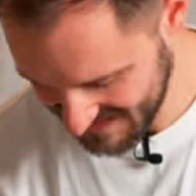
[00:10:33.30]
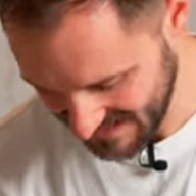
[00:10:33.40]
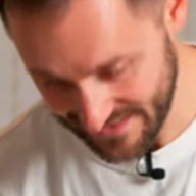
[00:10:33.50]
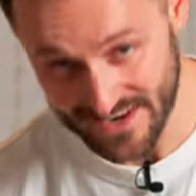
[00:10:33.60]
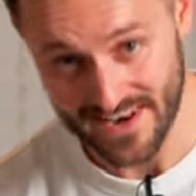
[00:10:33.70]

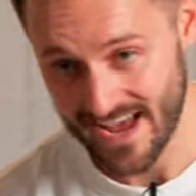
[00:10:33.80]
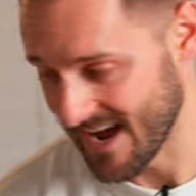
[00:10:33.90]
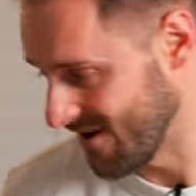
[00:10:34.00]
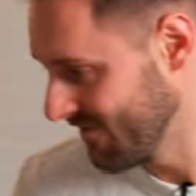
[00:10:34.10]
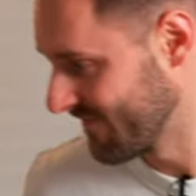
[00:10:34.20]
And then
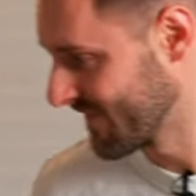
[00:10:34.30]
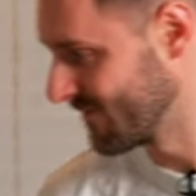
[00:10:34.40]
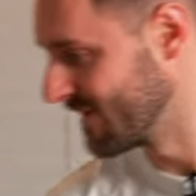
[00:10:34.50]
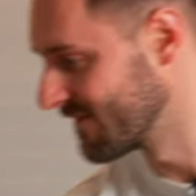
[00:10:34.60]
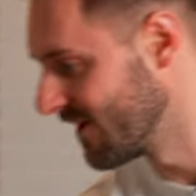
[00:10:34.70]
now
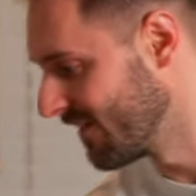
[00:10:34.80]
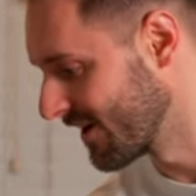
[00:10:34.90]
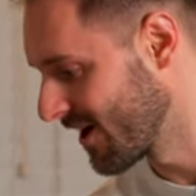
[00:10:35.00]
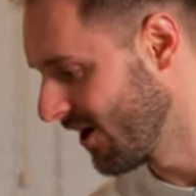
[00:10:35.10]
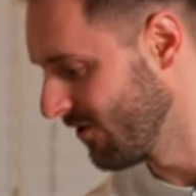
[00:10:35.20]
we've got the
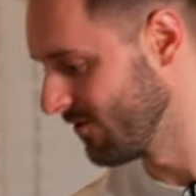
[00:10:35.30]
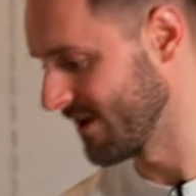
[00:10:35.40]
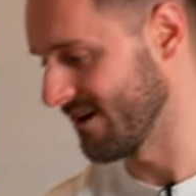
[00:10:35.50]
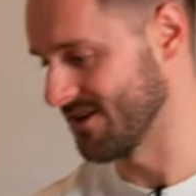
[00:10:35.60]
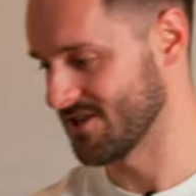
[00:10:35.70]
cold
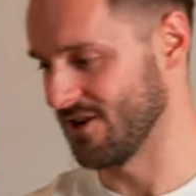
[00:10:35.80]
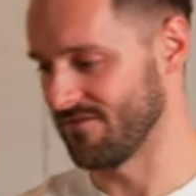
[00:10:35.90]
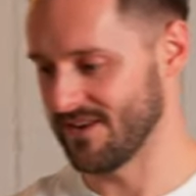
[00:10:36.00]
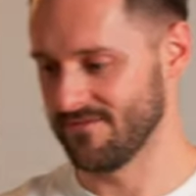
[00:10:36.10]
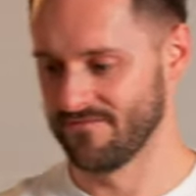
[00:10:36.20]
Irish
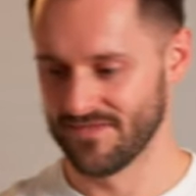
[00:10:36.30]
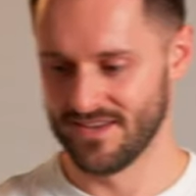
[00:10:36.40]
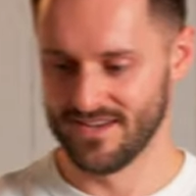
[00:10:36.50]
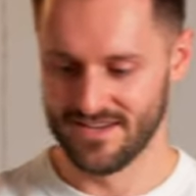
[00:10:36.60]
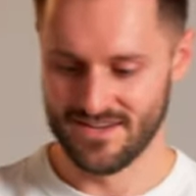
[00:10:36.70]
coffee
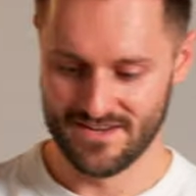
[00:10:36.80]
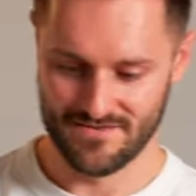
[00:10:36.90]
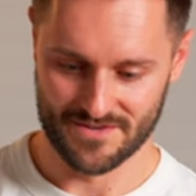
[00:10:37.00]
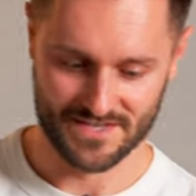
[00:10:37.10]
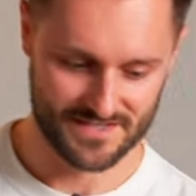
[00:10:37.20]

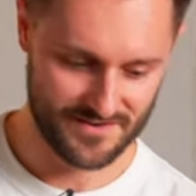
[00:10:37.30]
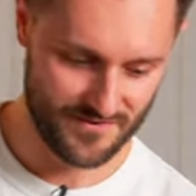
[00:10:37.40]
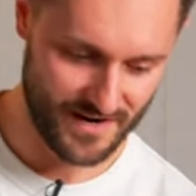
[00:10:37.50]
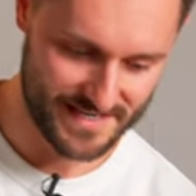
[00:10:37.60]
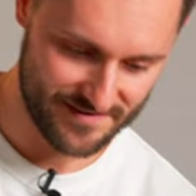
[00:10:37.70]
which is
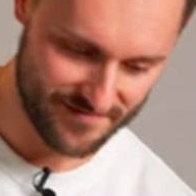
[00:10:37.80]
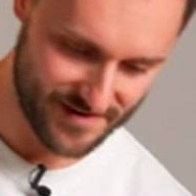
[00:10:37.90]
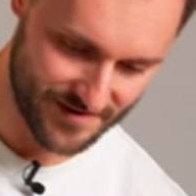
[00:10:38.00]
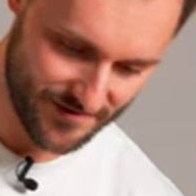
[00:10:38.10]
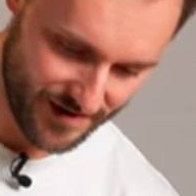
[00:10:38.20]
quite
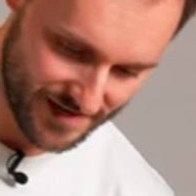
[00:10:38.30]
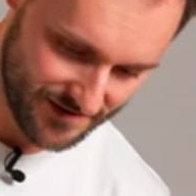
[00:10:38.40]
different, quite